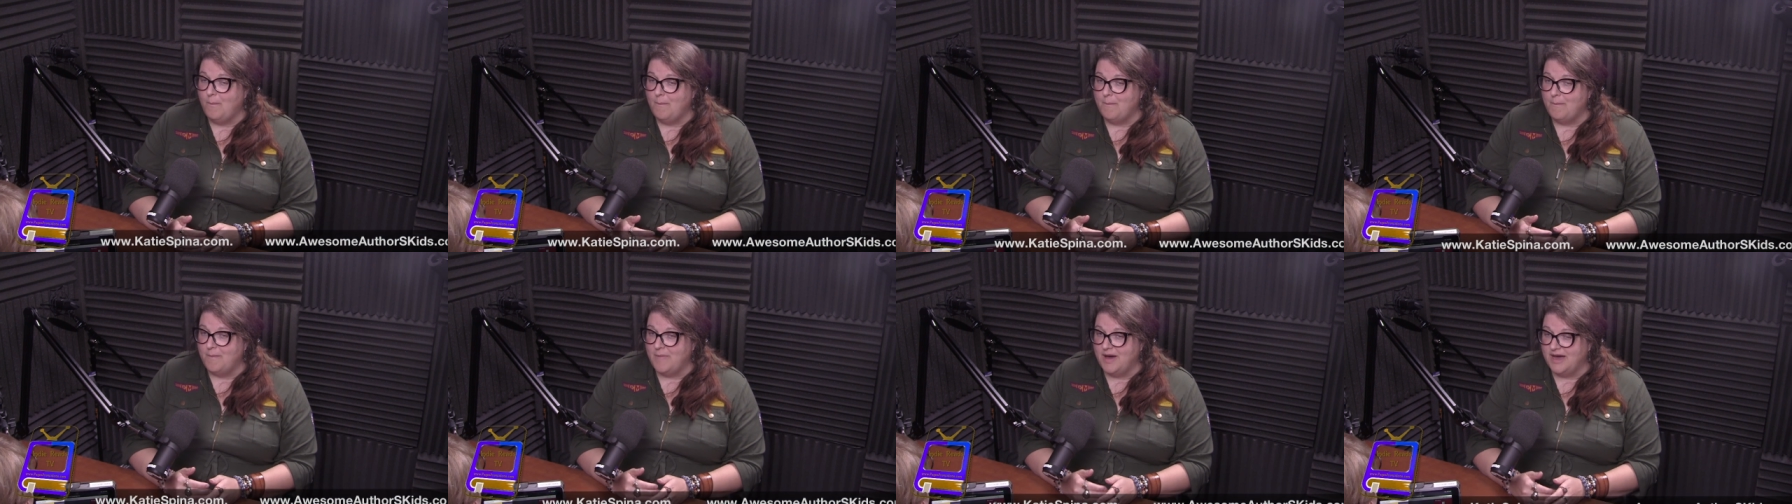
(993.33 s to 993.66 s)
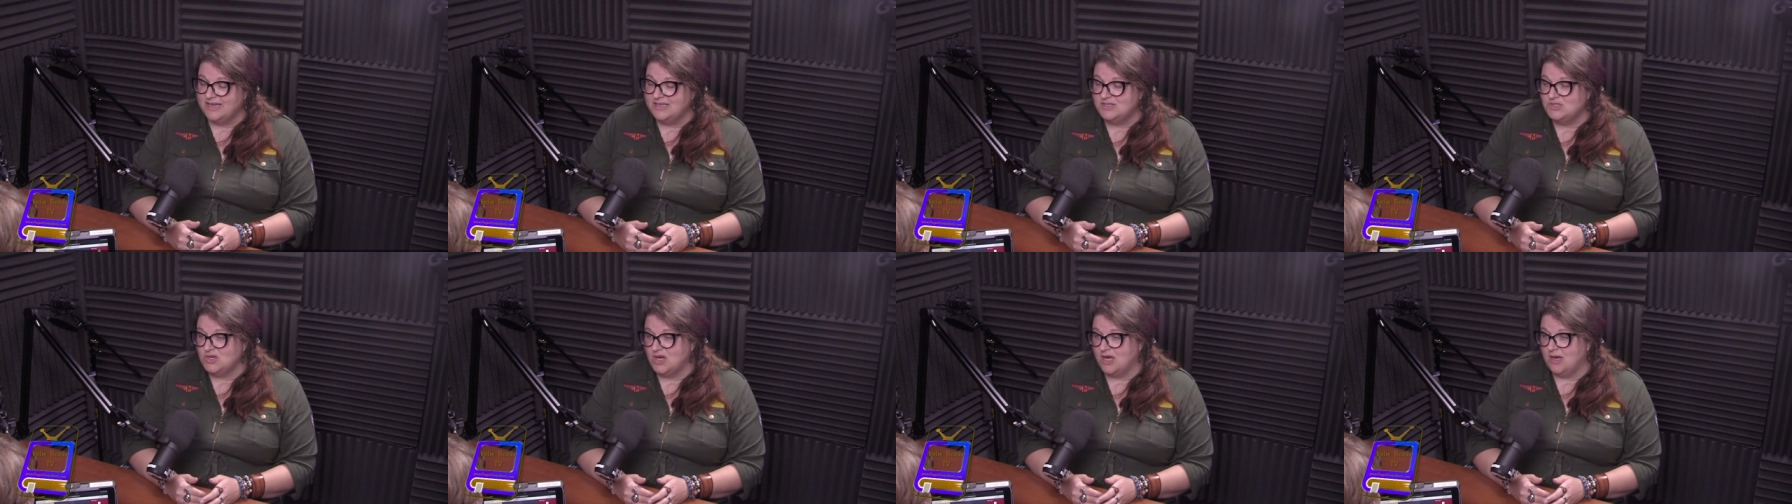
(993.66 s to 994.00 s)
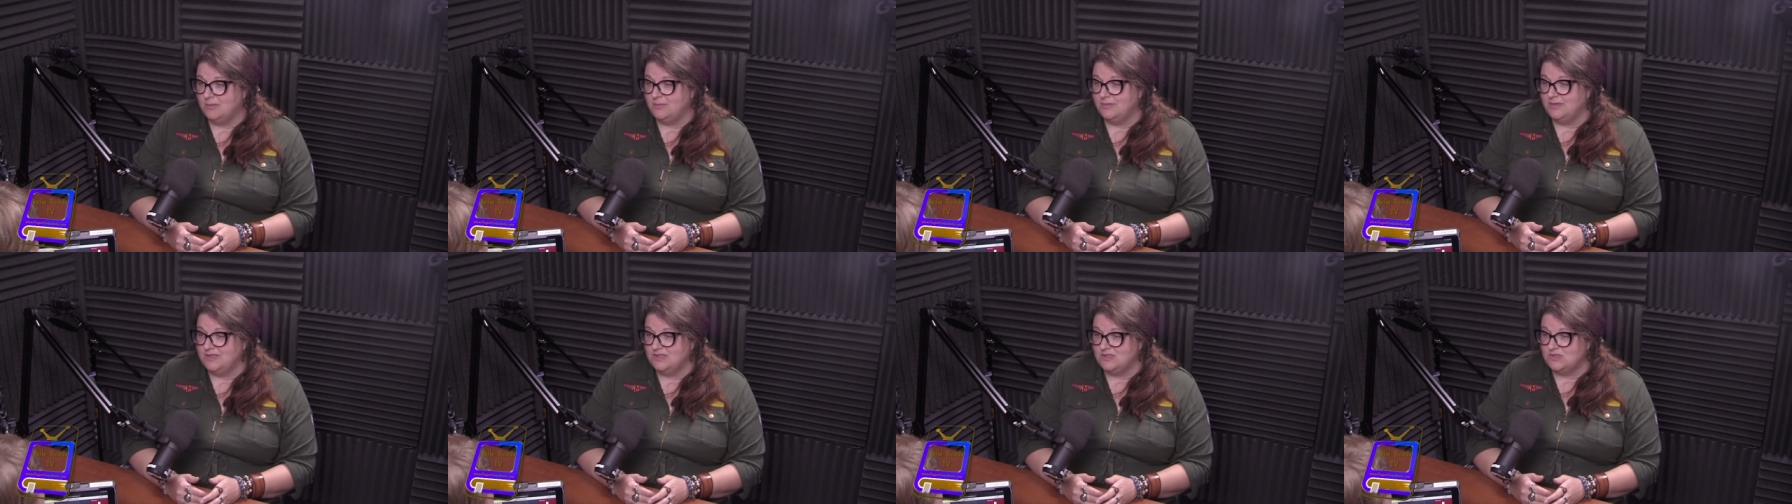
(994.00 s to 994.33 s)
my
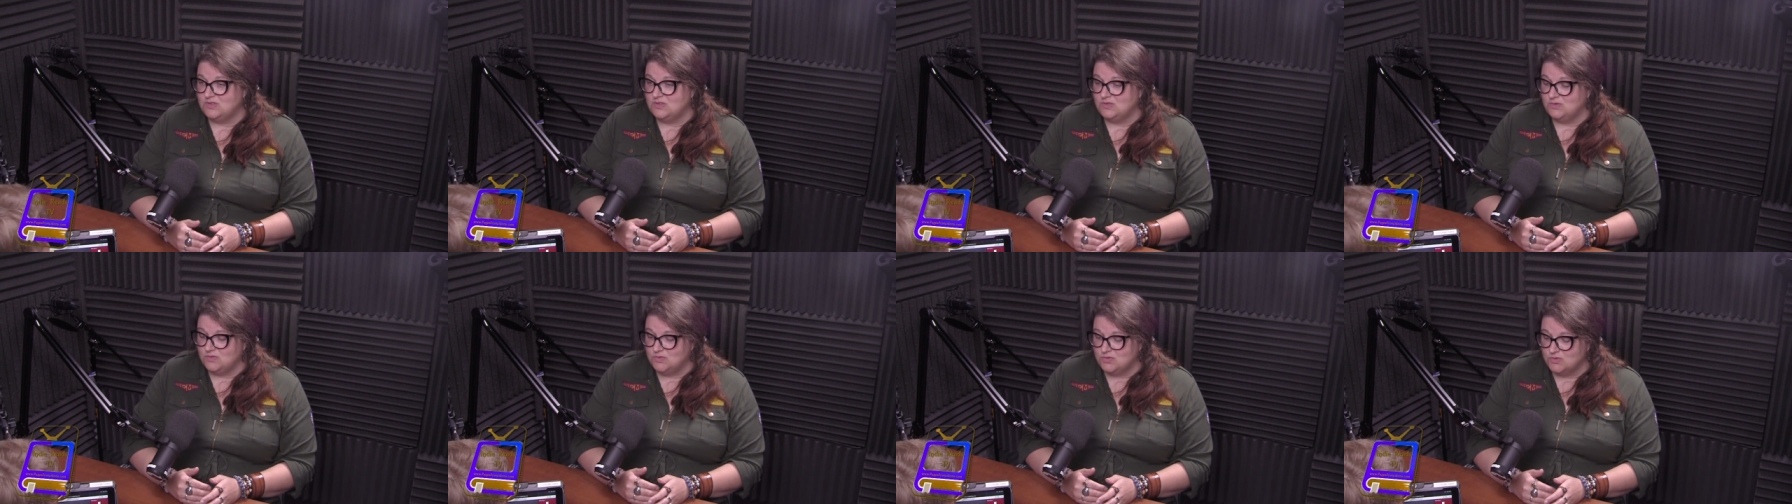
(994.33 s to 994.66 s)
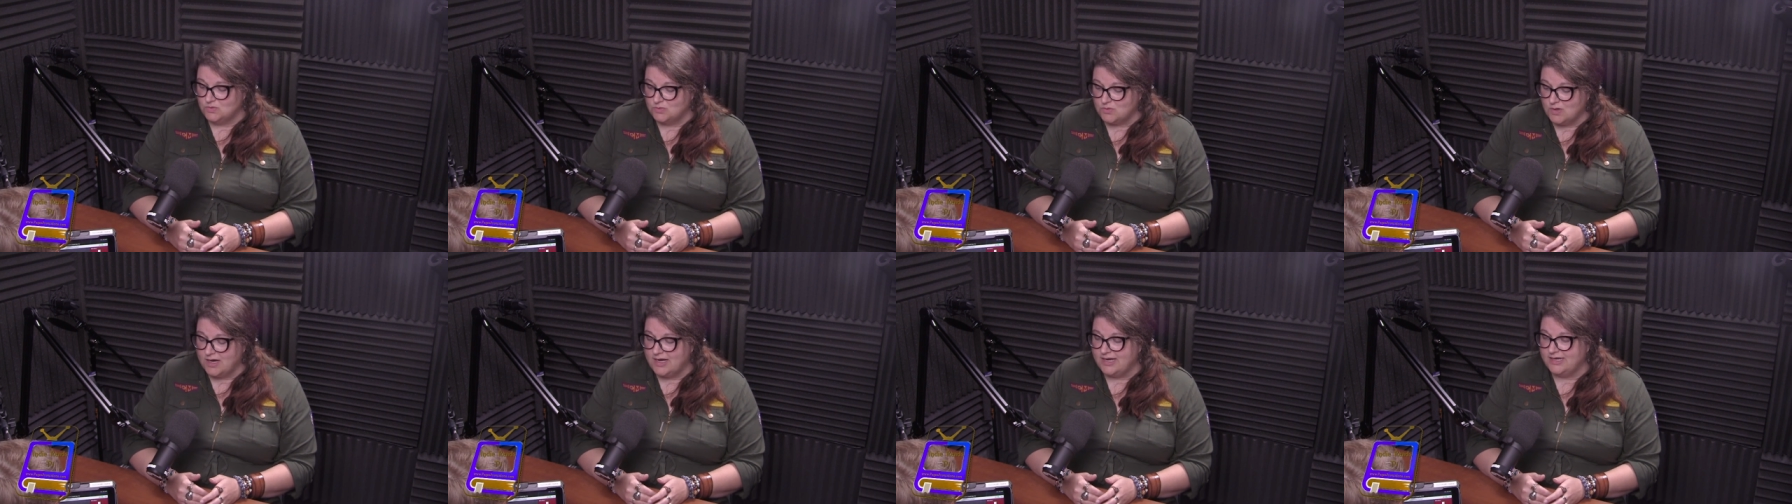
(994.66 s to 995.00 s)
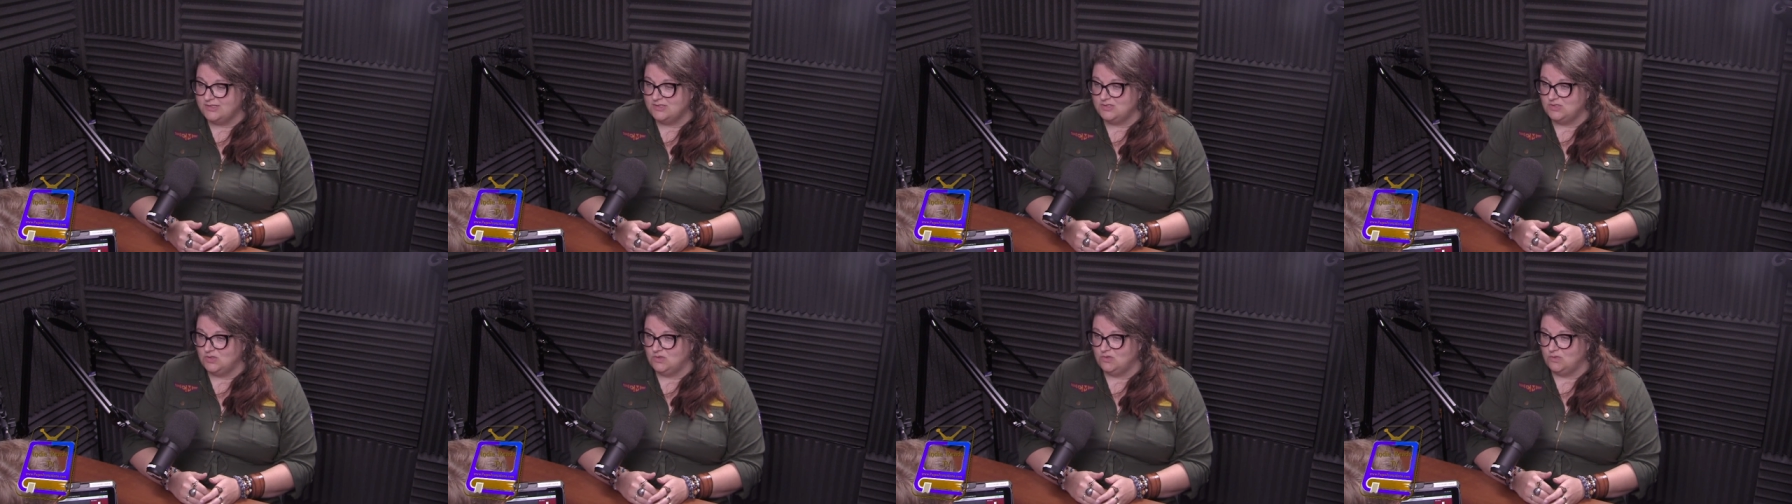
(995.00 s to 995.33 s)
job is to try
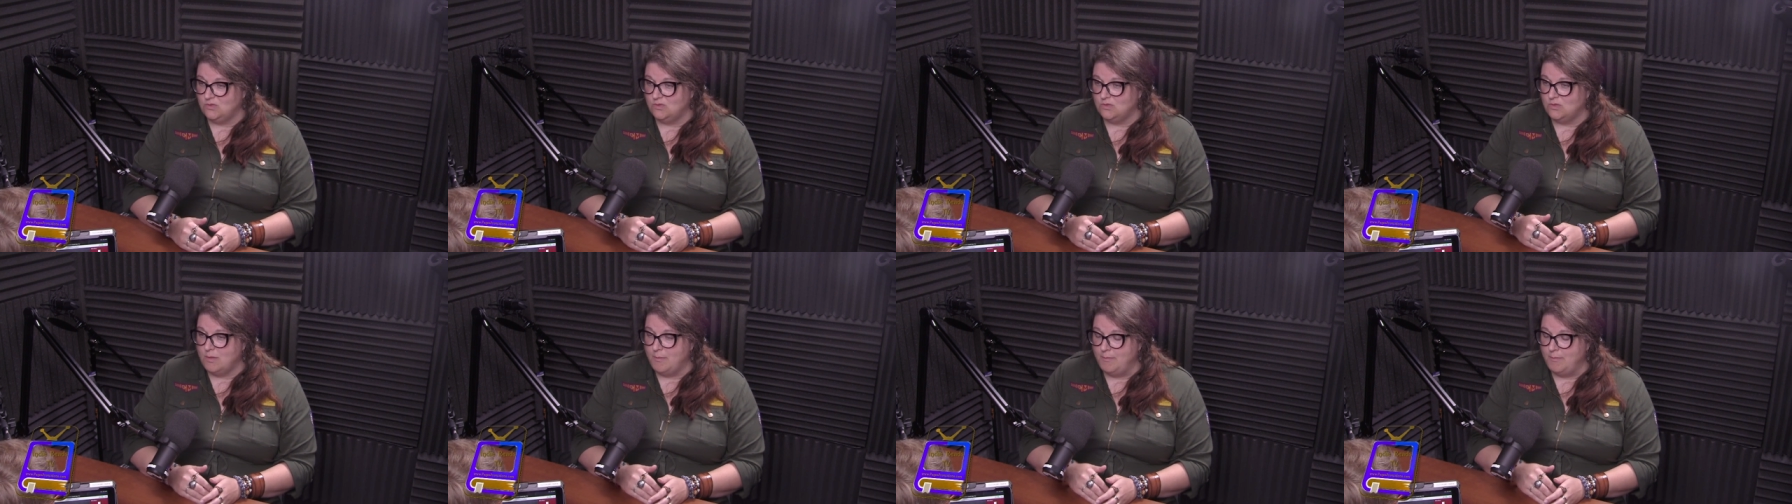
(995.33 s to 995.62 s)
to